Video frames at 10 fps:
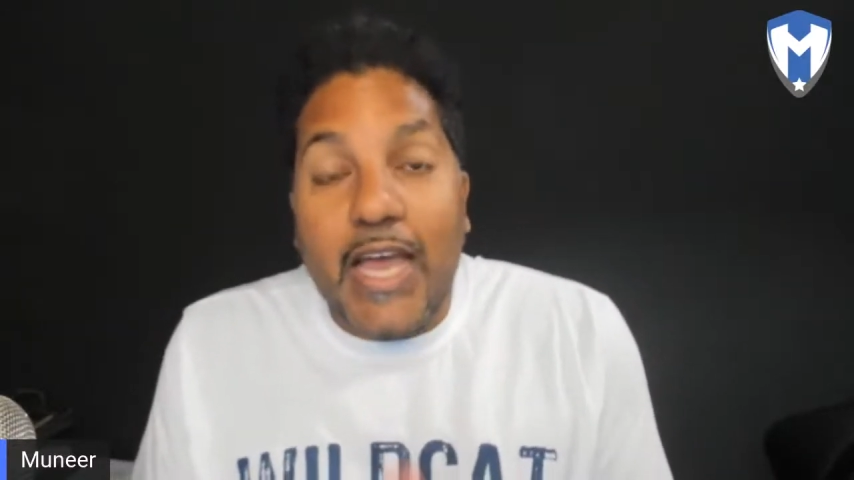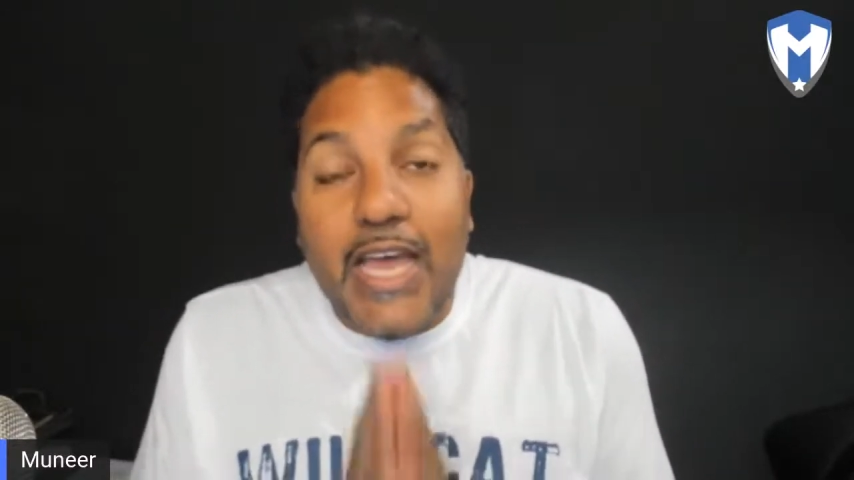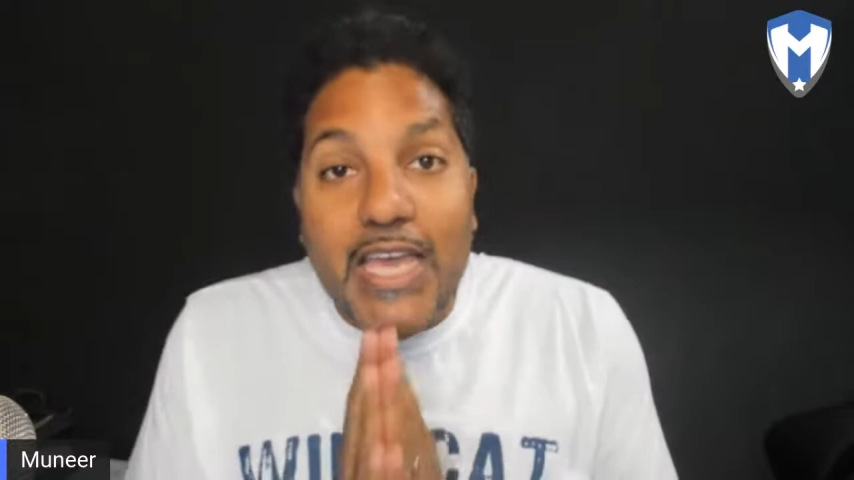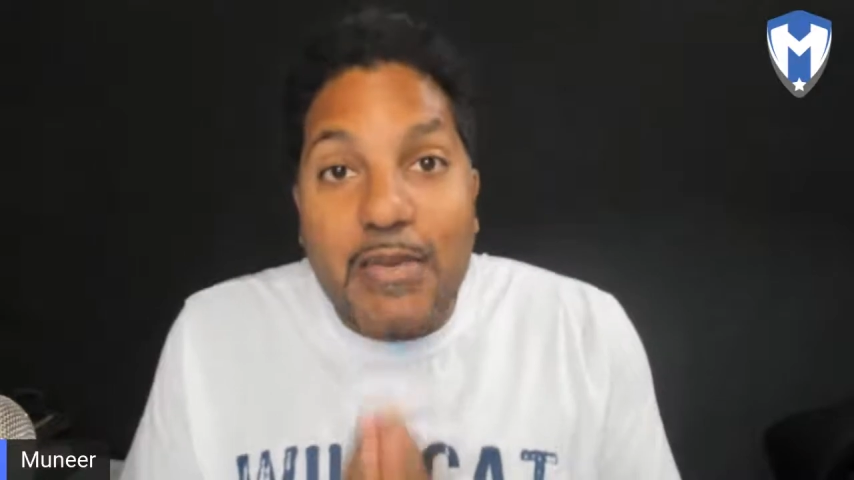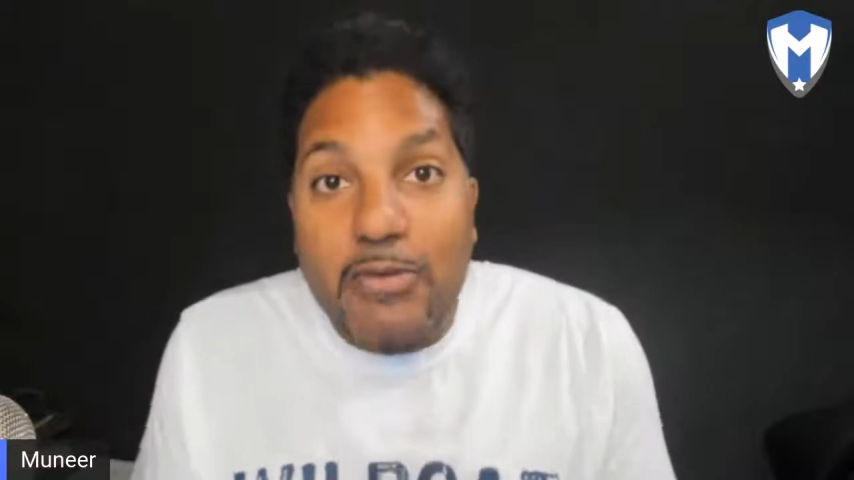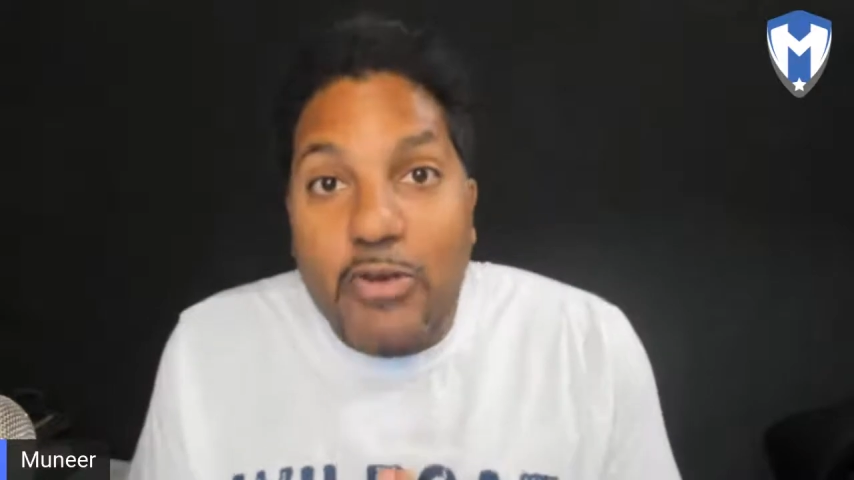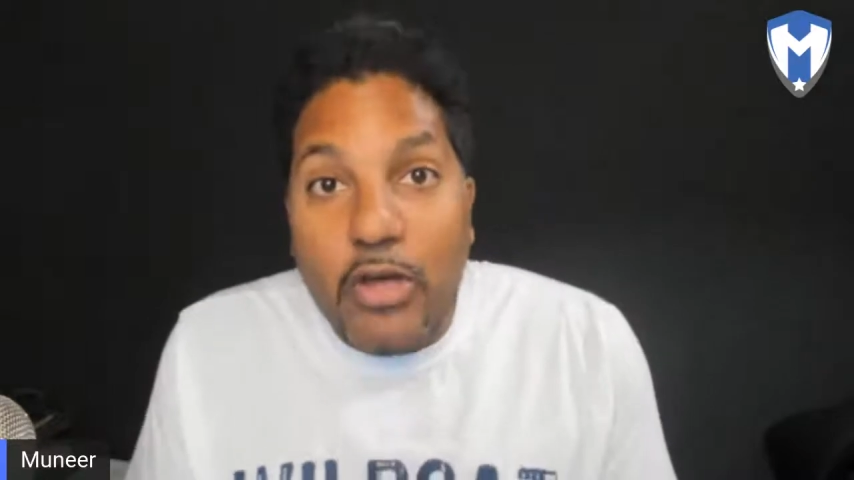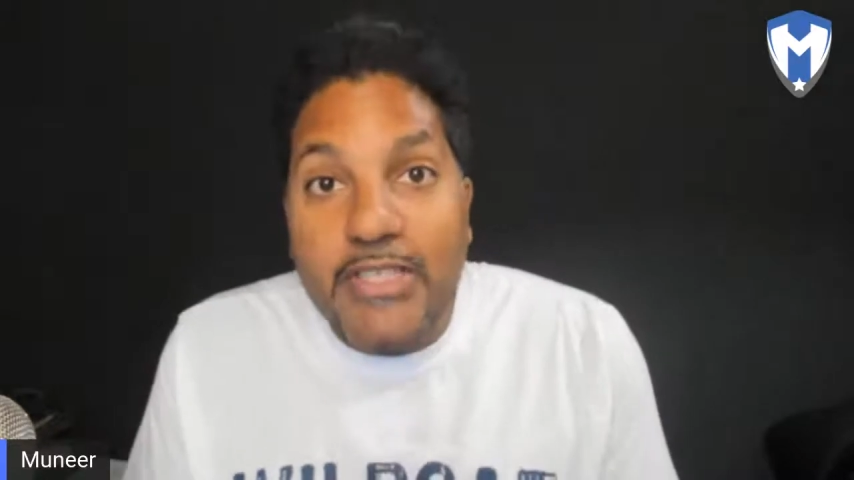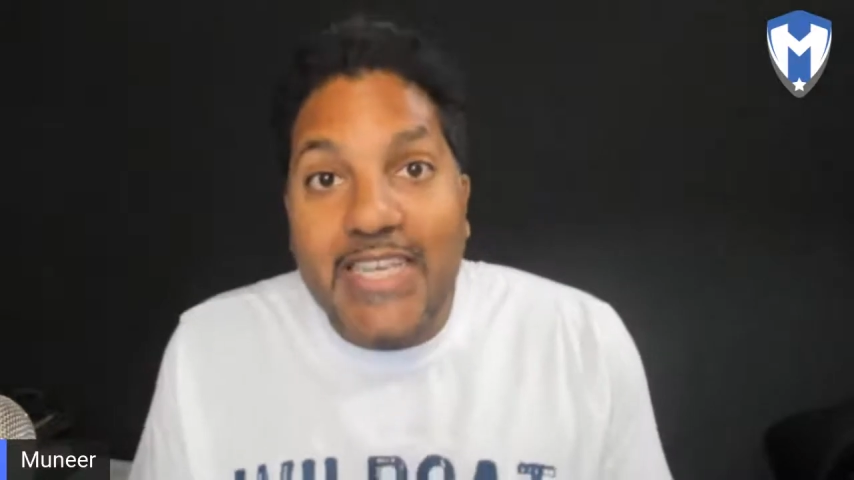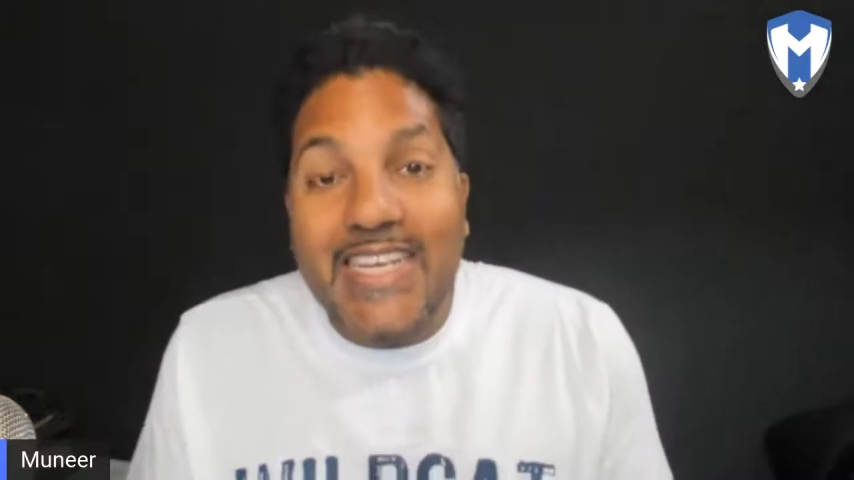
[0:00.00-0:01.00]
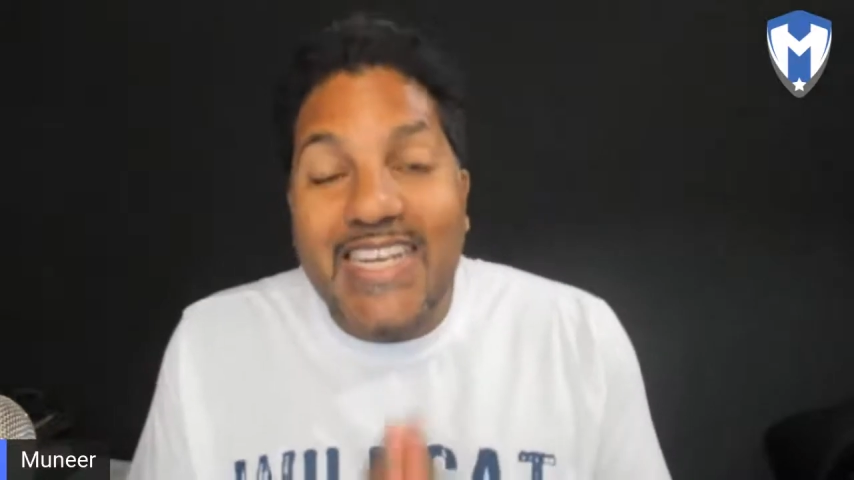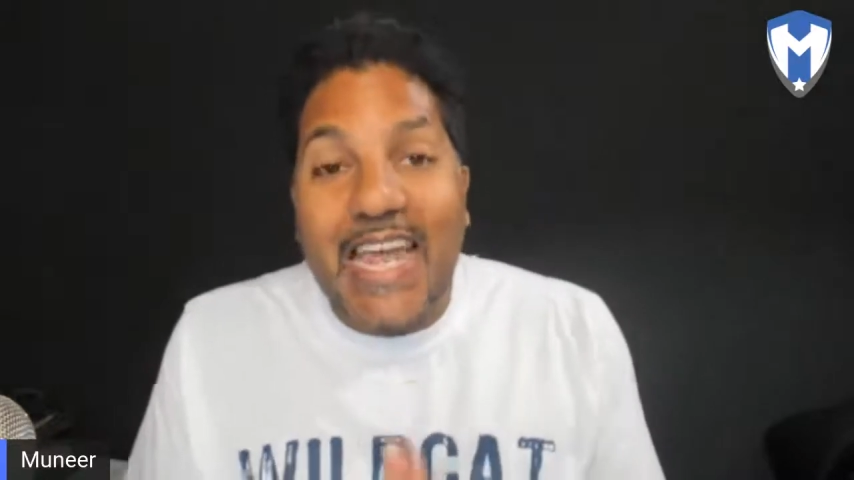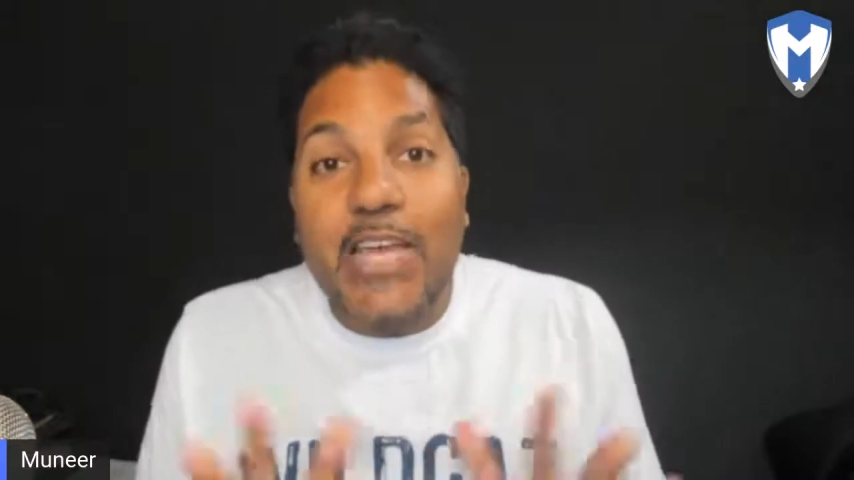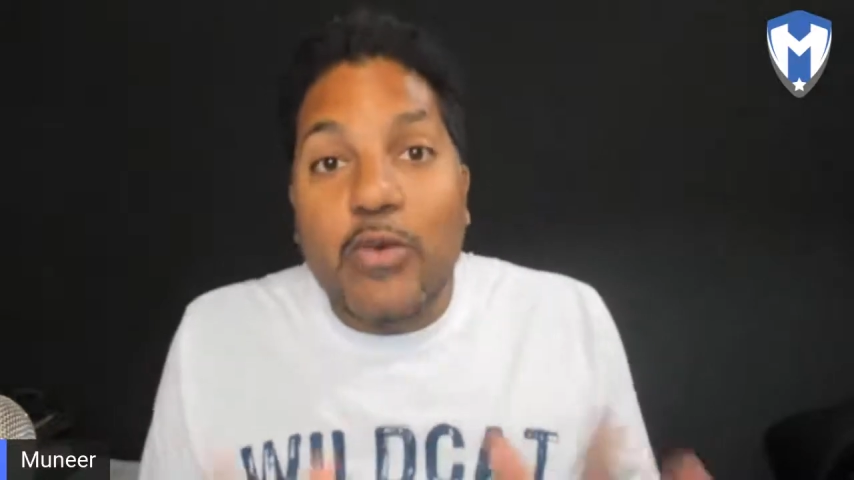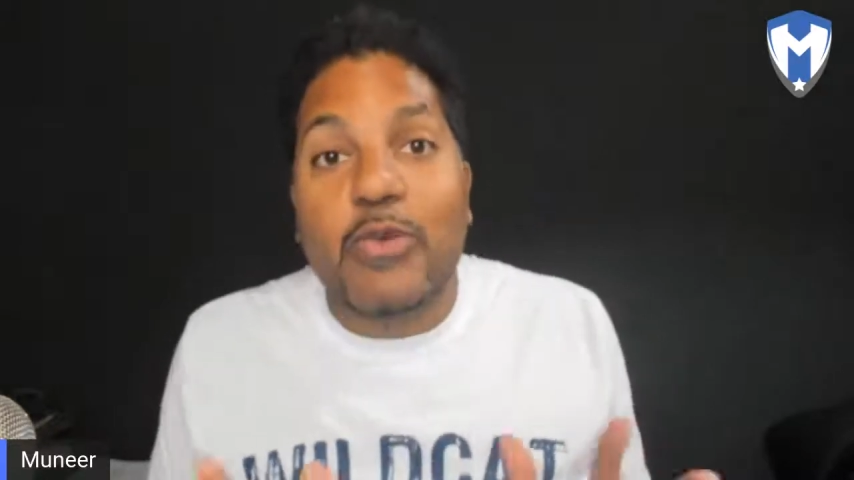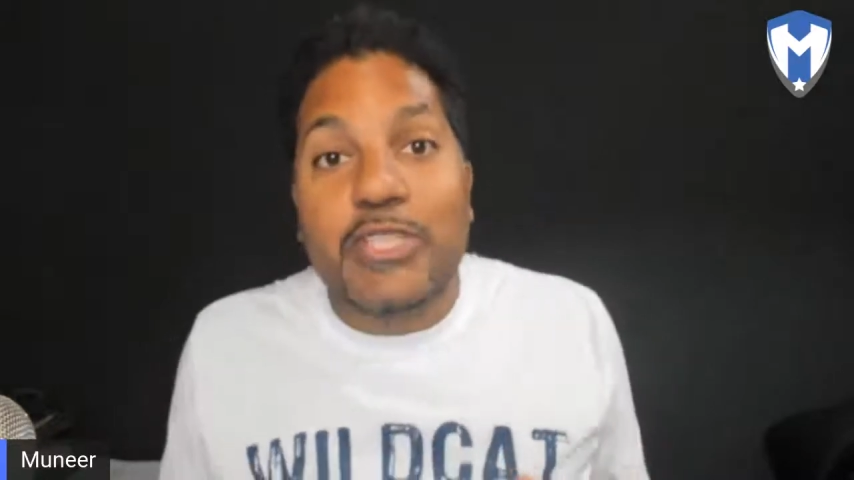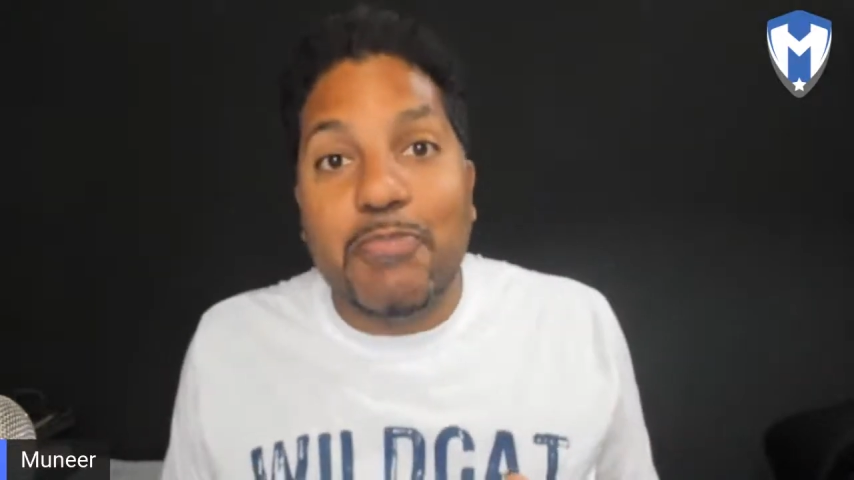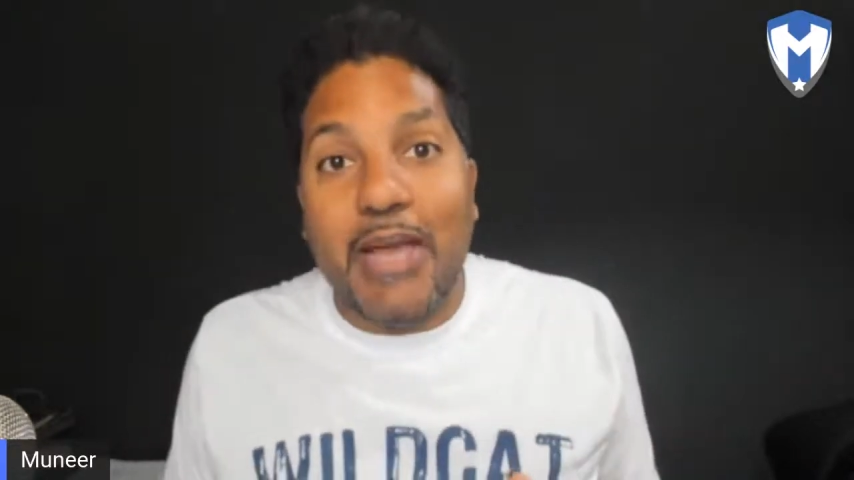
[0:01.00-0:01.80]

a hypnotic language